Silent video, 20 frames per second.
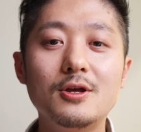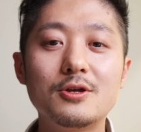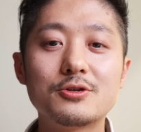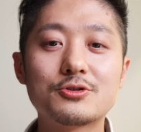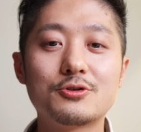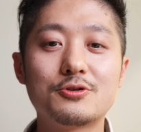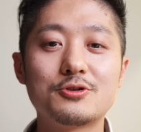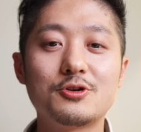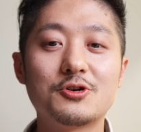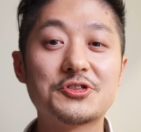
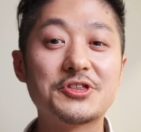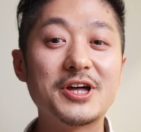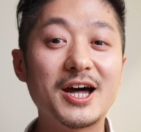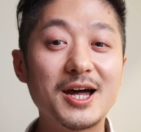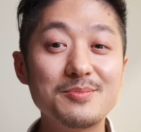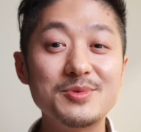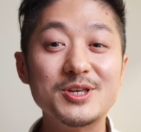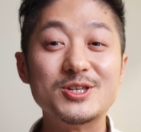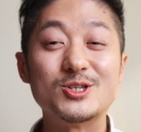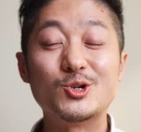So your
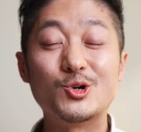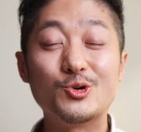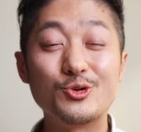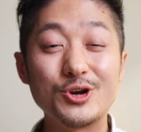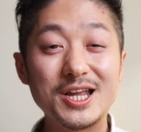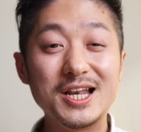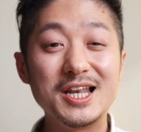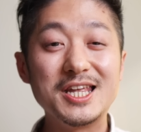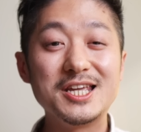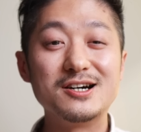time is
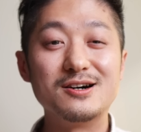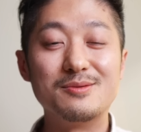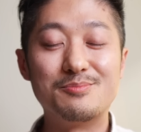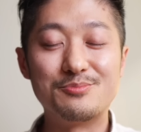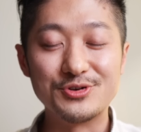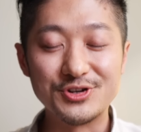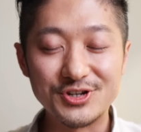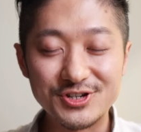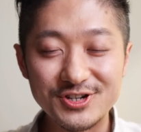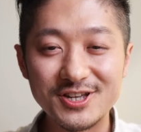greatly
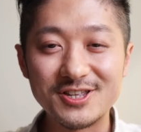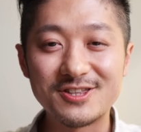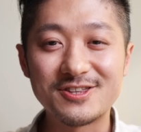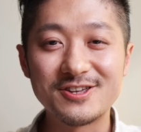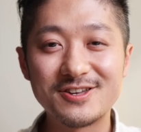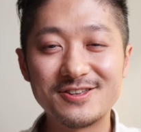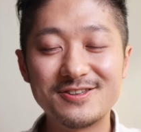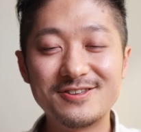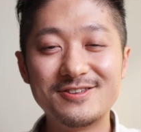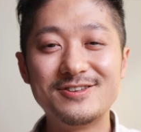
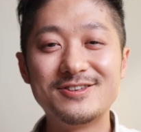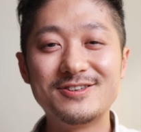appreciated.